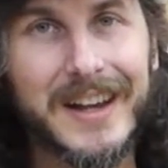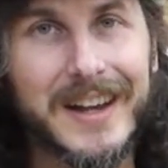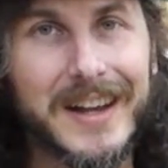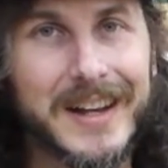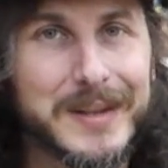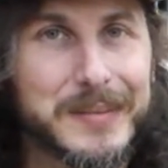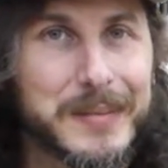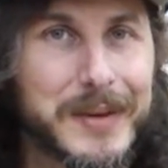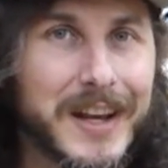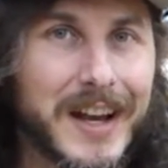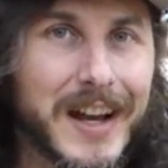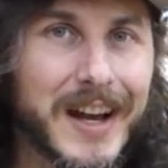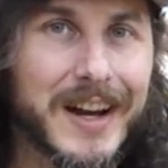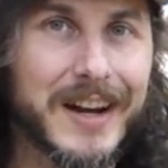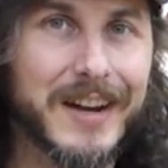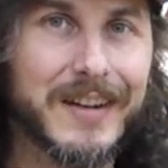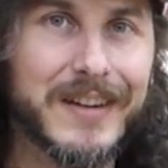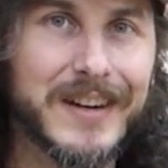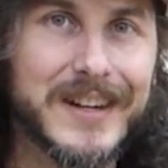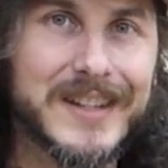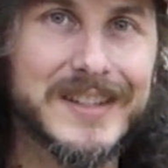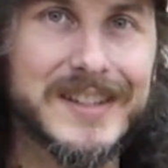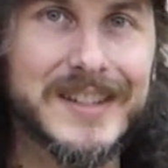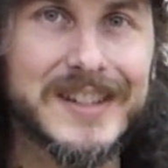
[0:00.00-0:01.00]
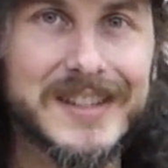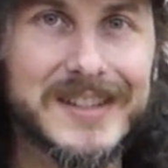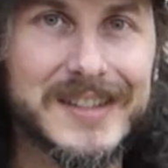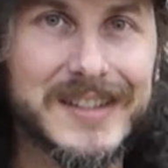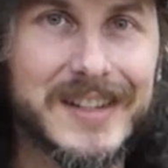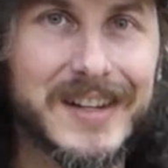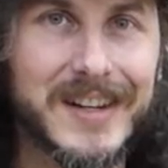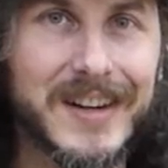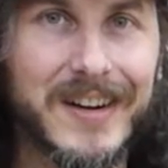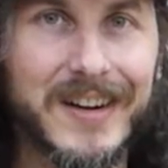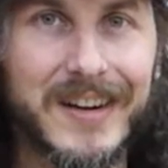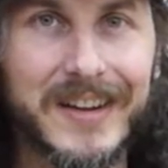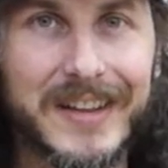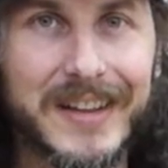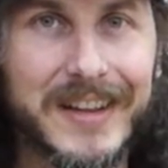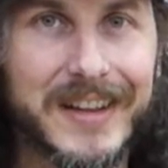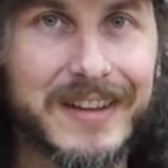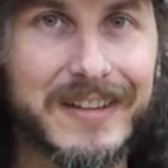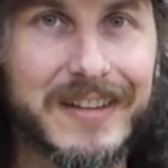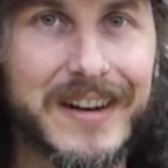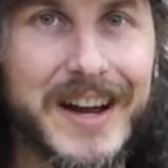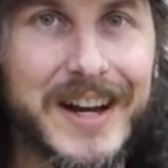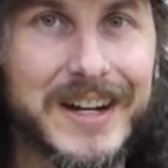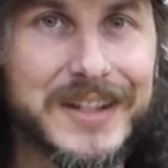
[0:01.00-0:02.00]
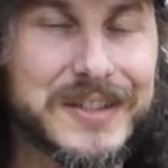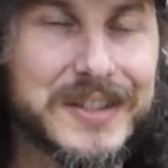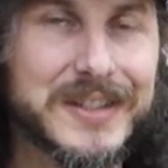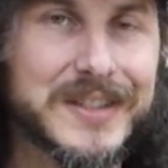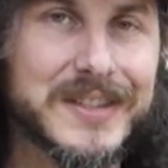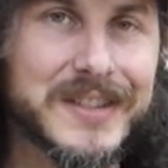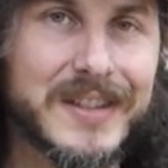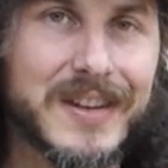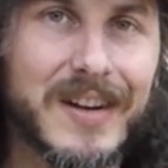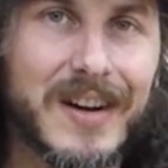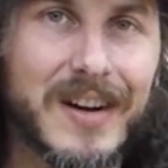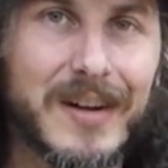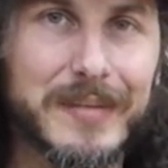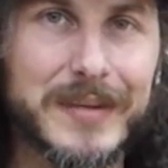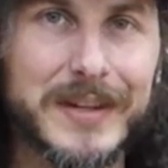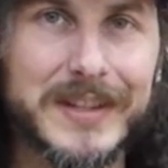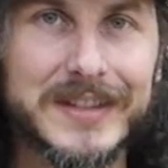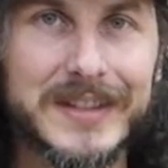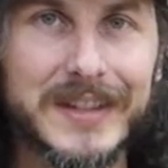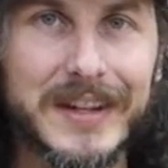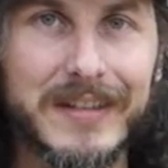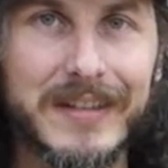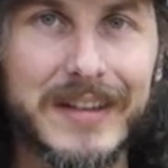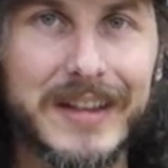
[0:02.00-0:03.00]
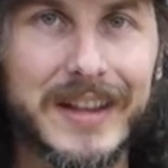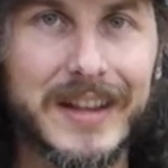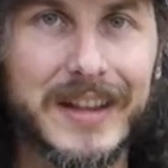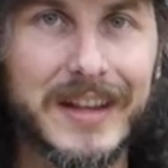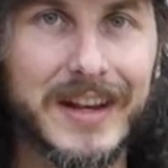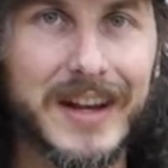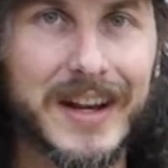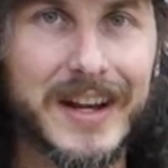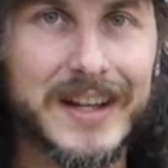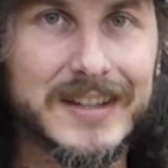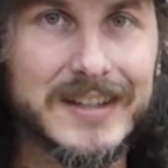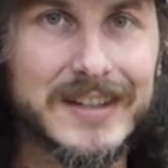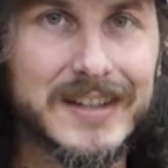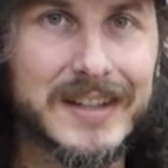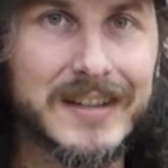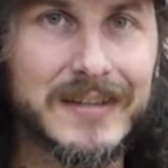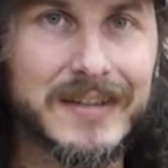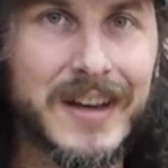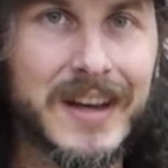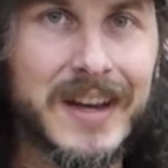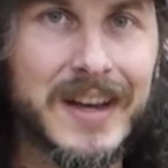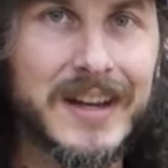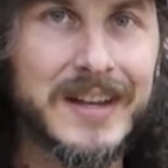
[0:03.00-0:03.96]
And it's been kind of crazy to see all the interactions, the comments, and everything that you guys leave.